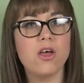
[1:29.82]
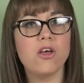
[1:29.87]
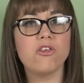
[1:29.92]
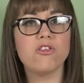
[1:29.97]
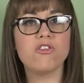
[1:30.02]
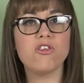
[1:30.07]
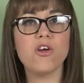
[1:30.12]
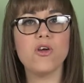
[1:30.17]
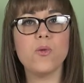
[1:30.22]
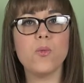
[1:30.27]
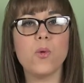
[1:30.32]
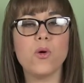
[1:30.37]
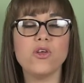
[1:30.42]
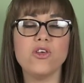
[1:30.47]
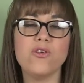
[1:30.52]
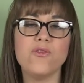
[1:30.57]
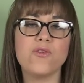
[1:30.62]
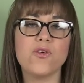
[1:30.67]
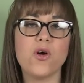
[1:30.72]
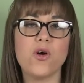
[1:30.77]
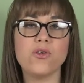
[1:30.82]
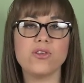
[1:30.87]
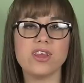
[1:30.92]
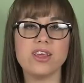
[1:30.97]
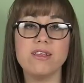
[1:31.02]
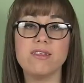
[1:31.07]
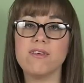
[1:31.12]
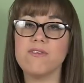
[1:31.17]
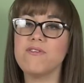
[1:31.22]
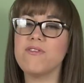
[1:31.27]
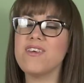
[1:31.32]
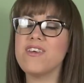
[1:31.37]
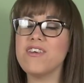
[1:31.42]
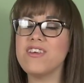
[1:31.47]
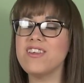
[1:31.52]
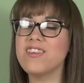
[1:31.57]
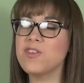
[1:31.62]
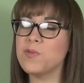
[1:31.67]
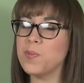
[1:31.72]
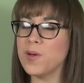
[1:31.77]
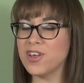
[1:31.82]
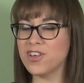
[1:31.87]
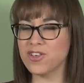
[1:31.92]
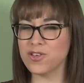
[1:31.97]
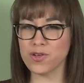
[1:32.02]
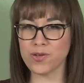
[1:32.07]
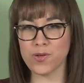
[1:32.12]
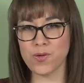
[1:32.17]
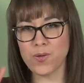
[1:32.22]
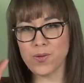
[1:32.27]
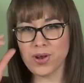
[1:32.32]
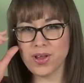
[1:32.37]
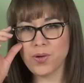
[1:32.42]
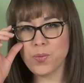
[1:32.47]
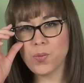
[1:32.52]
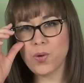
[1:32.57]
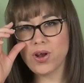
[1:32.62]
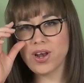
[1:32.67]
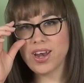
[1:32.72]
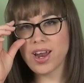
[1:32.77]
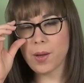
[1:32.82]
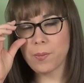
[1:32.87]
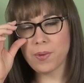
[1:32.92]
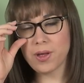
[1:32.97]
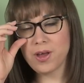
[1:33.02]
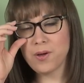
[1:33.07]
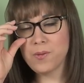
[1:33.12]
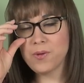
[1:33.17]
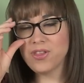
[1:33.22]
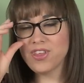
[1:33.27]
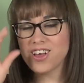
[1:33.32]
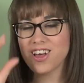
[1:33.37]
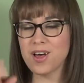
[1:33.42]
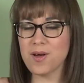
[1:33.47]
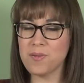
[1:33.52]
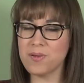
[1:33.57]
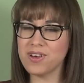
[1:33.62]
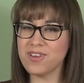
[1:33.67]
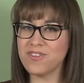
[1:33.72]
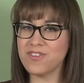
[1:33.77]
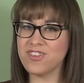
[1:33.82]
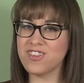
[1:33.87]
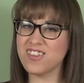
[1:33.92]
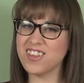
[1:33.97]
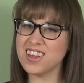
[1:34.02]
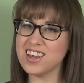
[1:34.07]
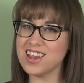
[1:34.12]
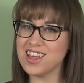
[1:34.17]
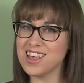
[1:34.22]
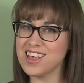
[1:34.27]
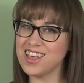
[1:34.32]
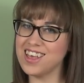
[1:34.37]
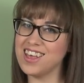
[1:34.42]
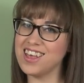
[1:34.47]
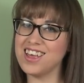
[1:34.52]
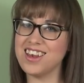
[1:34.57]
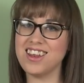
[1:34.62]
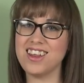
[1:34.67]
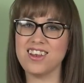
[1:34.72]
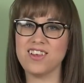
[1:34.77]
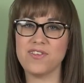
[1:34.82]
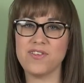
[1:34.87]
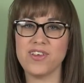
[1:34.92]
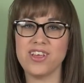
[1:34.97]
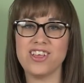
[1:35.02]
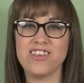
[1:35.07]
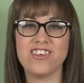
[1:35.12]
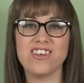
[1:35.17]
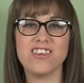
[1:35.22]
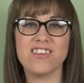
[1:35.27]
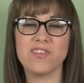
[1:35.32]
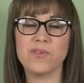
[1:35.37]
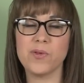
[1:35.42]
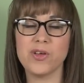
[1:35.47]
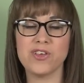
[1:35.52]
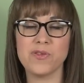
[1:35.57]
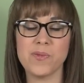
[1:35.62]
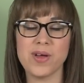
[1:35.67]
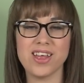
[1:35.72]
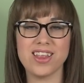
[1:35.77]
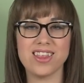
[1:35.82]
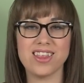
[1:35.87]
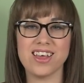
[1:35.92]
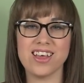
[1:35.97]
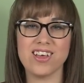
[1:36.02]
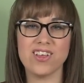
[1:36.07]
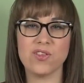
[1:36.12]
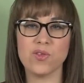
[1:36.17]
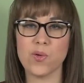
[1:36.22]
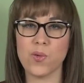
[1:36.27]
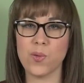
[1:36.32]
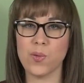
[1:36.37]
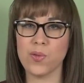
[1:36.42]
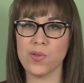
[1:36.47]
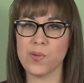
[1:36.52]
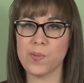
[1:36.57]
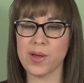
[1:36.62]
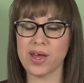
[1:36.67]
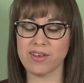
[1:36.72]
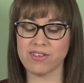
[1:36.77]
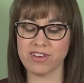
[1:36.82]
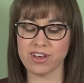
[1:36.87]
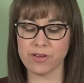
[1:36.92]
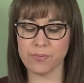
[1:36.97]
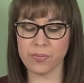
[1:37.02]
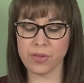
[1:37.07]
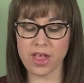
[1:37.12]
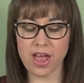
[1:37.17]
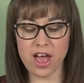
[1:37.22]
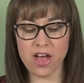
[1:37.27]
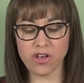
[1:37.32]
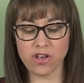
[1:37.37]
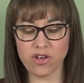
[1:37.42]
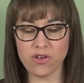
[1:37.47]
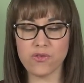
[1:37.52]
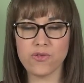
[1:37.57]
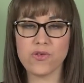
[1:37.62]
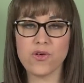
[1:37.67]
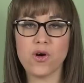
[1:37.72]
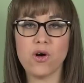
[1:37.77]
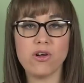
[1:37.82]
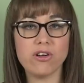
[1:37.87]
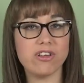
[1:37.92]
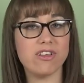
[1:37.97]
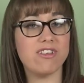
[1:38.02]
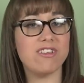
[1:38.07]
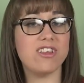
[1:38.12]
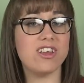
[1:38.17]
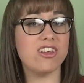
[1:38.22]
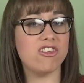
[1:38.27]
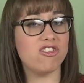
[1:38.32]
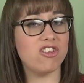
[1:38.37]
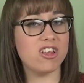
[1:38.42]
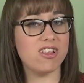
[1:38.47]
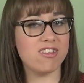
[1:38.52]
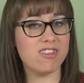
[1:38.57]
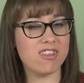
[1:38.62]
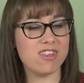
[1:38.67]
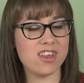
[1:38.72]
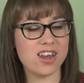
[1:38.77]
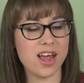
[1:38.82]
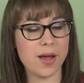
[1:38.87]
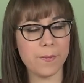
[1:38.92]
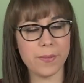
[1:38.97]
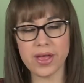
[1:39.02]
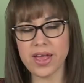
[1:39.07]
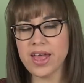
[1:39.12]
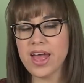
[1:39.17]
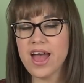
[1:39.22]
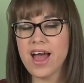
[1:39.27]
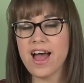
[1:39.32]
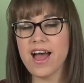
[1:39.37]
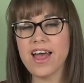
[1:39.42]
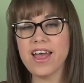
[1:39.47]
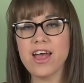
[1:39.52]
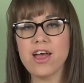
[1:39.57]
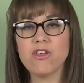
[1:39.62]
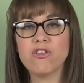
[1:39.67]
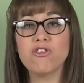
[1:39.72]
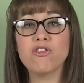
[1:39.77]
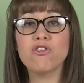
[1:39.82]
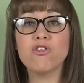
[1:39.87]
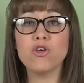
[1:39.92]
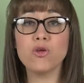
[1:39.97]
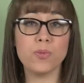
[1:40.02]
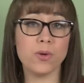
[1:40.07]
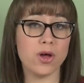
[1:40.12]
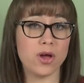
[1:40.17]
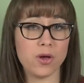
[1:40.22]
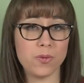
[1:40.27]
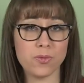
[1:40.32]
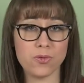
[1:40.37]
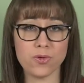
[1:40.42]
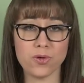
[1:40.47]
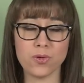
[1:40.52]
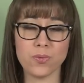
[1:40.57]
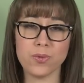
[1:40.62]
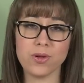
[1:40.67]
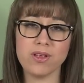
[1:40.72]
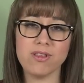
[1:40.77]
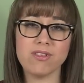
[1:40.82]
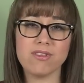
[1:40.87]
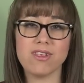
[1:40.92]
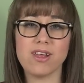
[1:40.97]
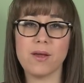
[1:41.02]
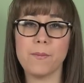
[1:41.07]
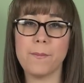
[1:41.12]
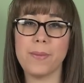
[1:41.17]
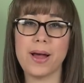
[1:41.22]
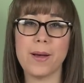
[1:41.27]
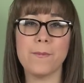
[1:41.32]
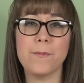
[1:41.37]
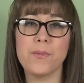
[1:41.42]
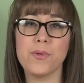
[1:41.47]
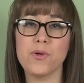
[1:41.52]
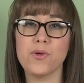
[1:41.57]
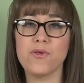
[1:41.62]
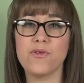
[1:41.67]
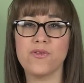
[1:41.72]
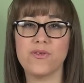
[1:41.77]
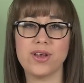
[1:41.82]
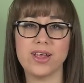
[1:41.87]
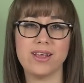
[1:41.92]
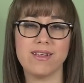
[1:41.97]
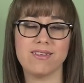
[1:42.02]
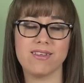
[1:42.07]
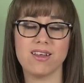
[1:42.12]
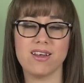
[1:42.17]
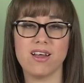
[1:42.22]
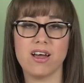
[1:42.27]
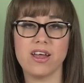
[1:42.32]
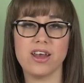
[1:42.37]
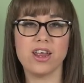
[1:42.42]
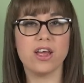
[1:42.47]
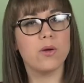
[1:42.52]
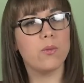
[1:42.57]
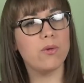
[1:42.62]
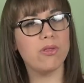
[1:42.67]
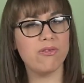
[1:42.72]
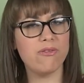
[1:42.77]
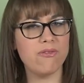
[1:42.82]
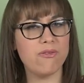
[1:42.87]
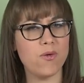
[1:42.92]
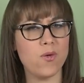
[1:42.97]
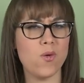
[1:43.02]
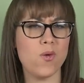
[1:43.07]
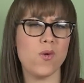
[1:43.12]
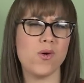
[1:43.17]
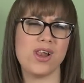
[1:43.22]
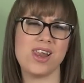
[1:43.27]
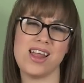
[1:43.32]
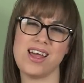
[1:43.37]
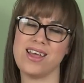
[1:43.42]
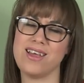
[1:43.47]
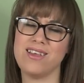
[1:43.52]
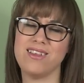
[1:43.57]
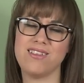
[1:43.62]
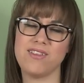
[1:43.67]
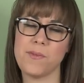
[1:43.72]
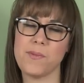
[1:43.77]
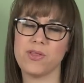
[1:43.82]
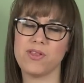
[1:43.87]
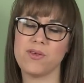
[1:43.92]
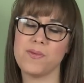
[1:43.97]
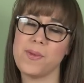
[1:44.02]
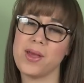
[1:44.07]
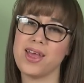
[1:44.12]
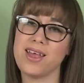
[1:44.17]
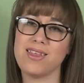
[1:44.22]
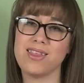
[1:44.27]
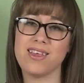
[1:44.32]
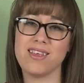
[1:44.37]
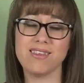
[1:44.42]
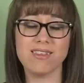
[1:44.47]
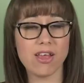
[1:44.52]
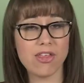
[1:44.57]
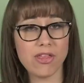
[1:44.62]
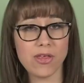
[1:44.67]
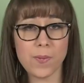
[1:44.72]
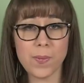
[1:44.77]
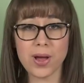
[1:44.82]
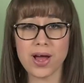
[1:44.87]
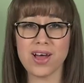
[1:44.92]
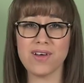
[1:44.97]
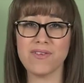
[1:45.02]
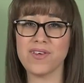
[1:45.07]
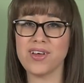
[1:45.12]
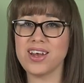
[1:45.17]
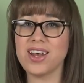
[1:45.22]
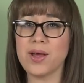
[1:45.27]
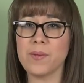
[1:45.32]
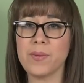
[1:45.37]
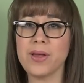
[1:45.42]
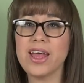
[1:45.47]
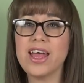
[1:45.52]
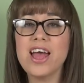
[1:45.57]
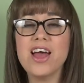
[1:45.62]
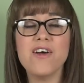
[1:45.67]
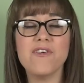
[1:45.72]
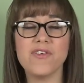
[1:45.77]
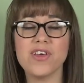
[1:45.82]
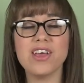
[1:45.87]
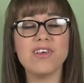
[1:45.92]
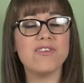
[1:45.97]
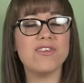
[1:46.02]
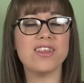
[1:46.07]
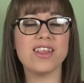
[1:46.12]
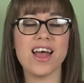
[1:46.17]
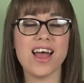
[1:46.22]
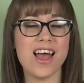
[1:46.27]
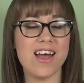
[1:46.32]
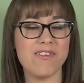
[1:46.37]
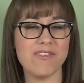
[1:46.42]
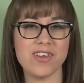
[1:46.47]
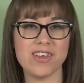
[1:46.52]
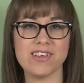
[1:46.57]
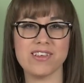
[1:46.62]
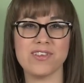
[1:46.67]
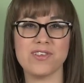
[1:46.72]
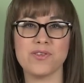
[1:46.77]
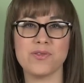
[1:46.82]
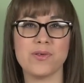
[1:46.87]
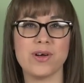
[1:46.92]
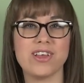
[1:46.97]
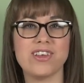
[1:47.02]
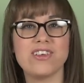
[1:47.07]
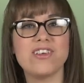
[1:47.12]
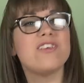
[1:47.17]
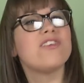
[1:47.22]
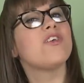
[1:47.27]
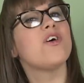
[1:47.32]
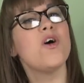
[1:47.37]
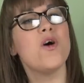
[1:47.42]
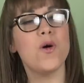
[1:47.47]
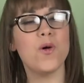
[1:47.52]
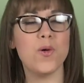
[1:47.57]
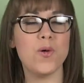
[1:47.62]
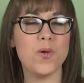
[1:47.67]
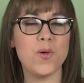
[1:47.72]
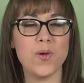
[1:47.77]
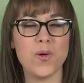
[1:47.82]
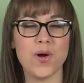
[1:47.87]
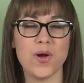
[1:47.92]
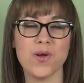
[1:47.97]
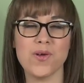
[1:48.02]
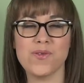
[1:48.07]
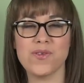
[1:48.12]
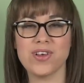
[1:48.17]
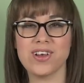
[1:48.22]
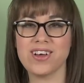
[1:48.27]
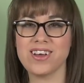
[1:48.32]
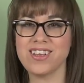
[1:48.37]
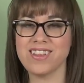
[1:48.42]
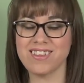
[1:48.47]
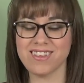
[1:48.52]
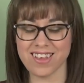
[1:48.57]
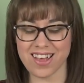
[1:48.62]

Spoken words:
So what you've got is a very special all-in-one nappy with a couple of sneaky little features which make things all the better. You've got stitched into the nappy a super absorbent bamboo fleece lining with 4 layers to make this the perfect nappy for even the heaviest of wetters or overnight.